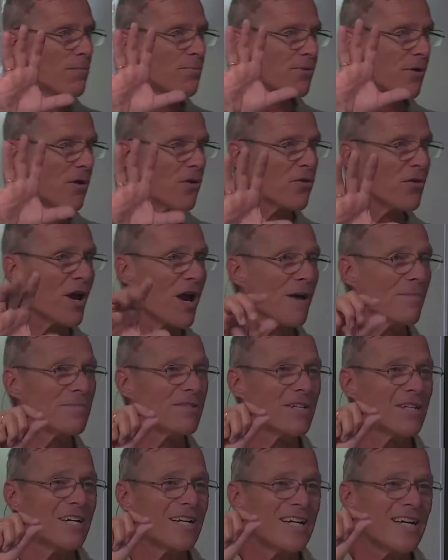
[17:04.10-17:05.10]
programs
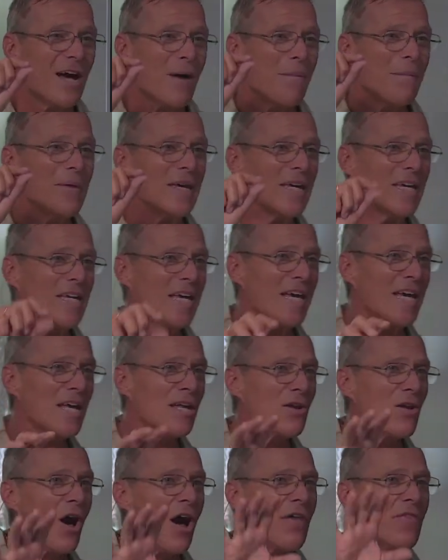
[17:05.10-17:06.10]

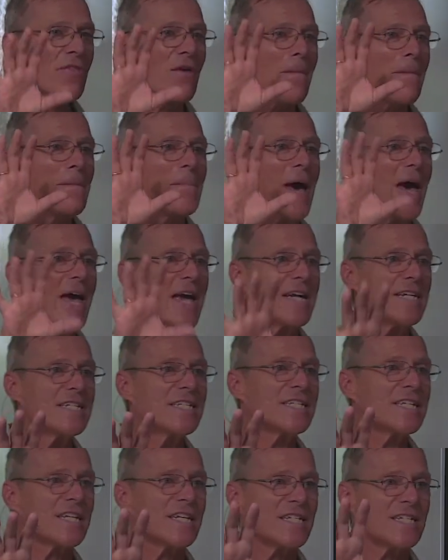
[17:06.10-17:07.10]
begin on the
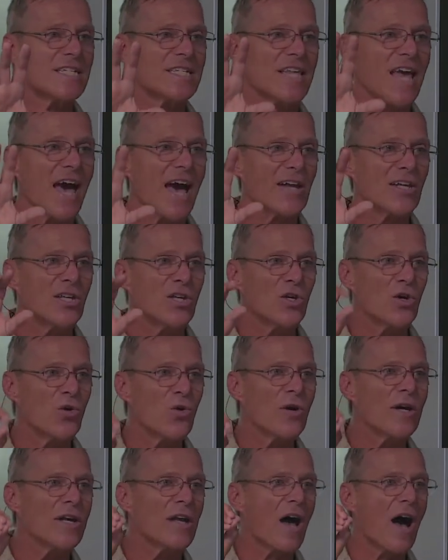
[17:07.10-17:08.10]
basis that you
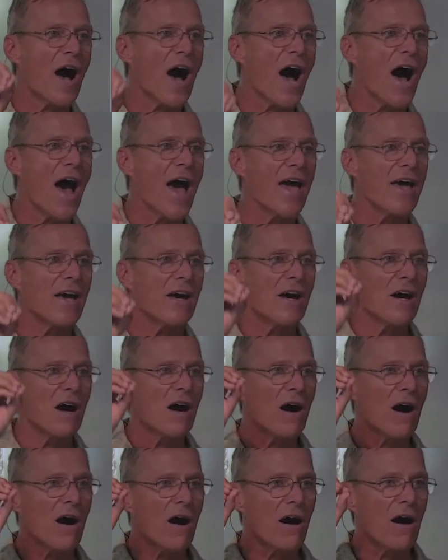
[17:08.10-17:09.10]
and I
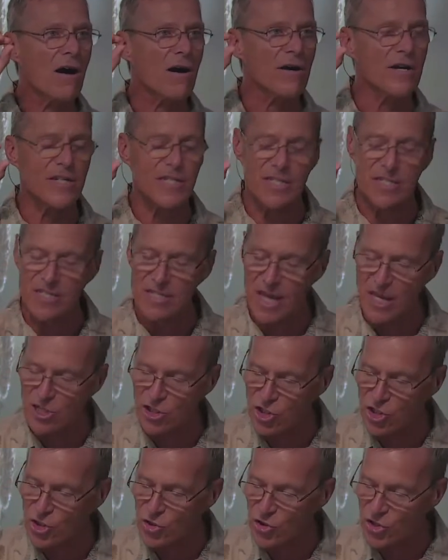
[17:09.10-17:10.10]
are
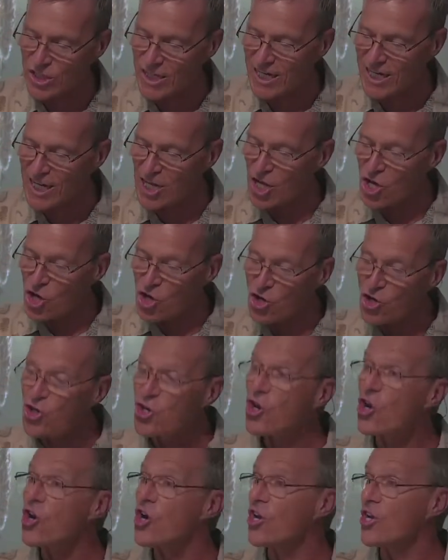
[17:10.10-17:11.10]
essentially
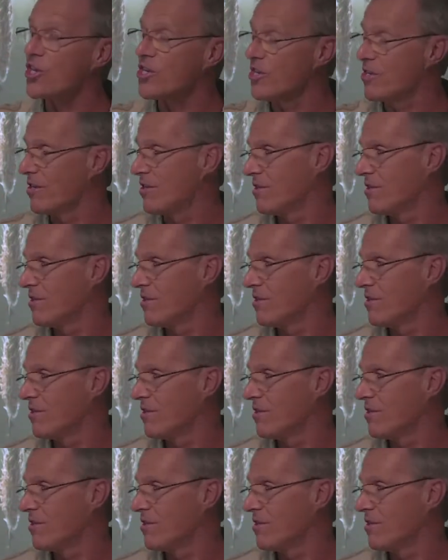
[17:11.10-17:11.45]
good.